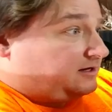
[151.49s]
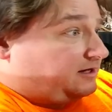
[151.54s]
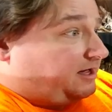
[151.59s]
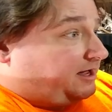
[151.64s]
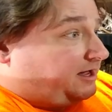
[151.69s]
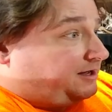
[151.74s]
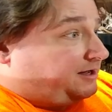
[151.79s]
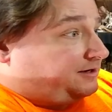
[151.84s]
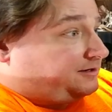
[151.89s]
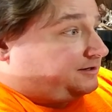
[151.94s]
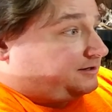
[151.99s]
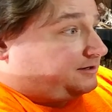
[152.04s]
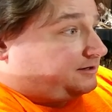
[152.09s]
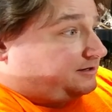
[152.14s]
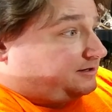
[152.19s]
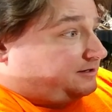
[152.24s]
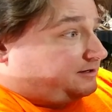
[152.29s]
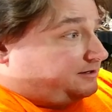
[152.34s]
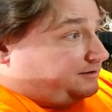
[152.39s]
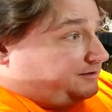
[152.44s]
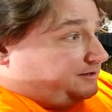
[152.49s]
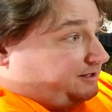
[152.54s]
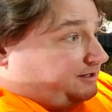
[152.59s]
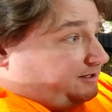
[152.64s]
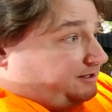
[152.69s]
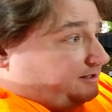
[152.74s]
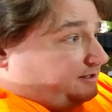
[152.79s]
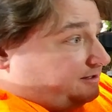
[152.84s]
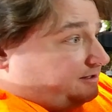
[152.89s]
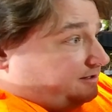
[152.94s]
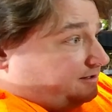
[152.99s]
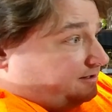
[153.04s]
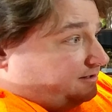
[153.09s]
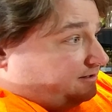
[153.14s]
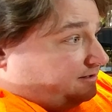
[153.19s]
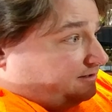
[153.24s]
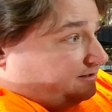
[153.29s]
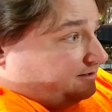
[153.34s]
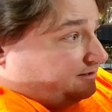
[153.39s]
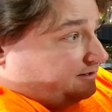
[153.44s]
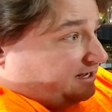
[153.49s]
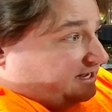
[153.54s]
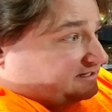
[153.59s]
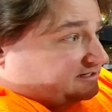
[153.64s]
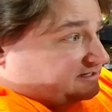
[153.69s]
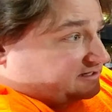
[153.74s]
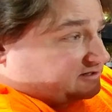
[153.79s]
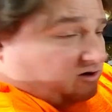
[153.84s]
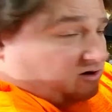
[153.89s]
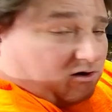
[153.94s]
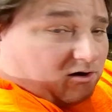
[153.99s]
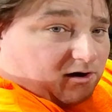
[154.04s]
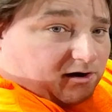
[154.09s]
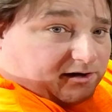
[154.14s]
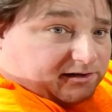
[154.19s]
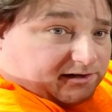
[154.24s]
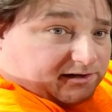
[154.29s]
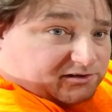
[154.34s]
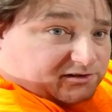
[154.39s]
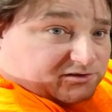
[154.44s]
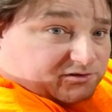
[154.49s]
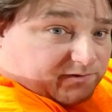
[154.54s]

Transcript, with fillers: And the SSR connects